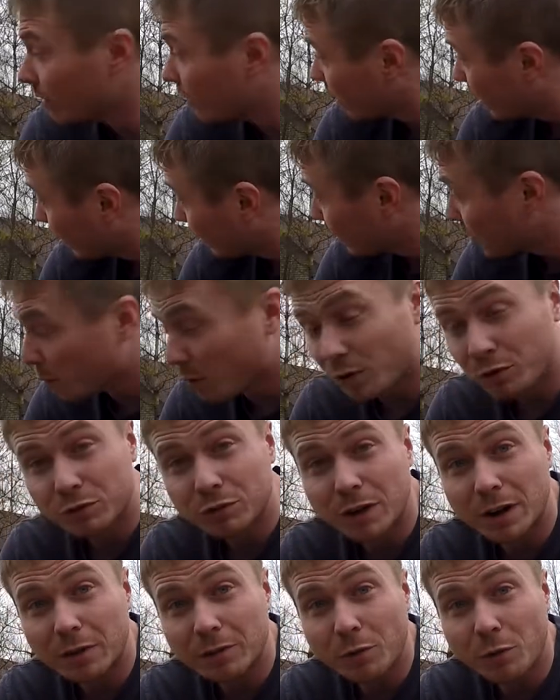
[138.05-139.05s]
I'm going to pull the
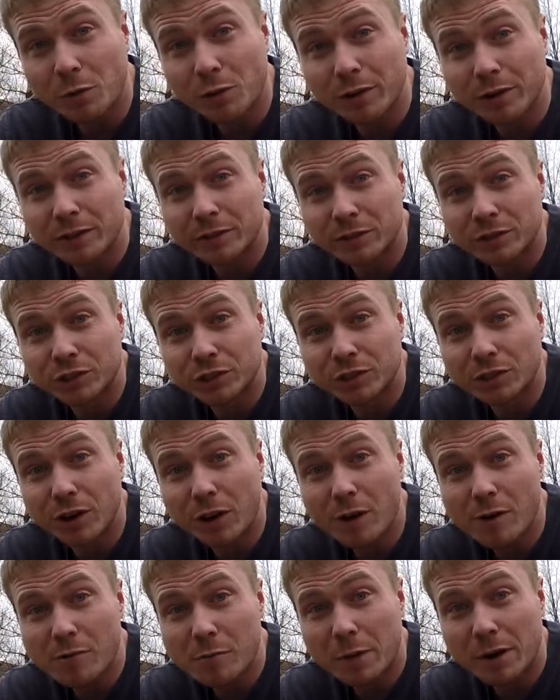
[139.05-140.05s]
truck forward and
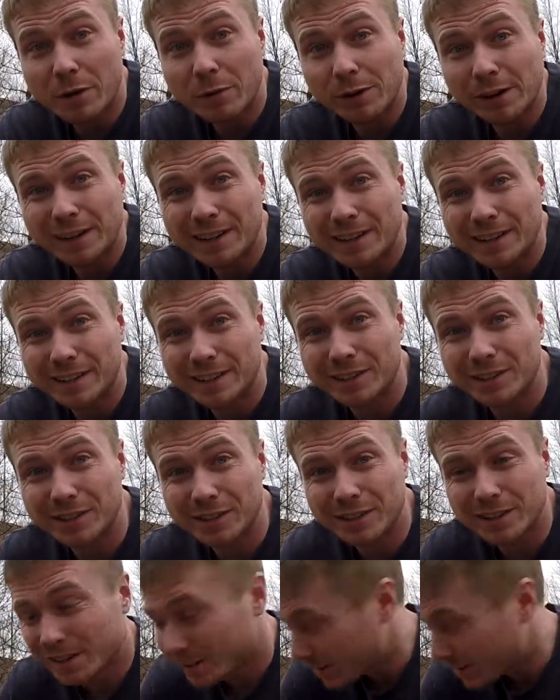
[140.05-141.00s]
show everybody what it is.